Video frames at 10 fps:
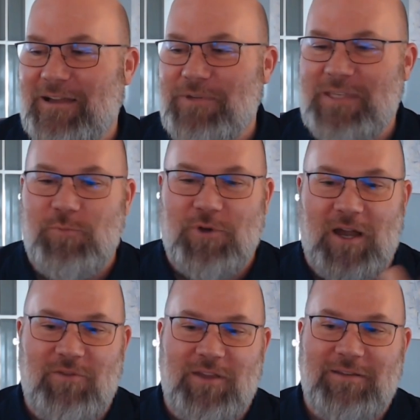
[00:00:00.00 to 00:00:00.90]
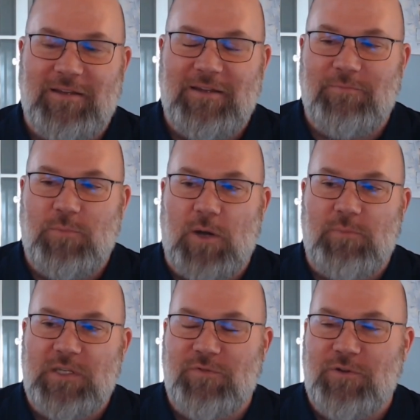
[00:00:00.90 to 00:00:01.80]
we say private,
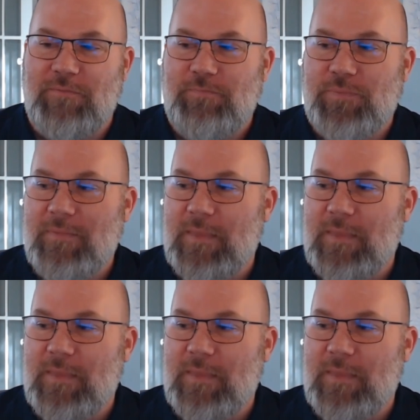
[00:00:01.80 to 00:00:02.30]
purposeful.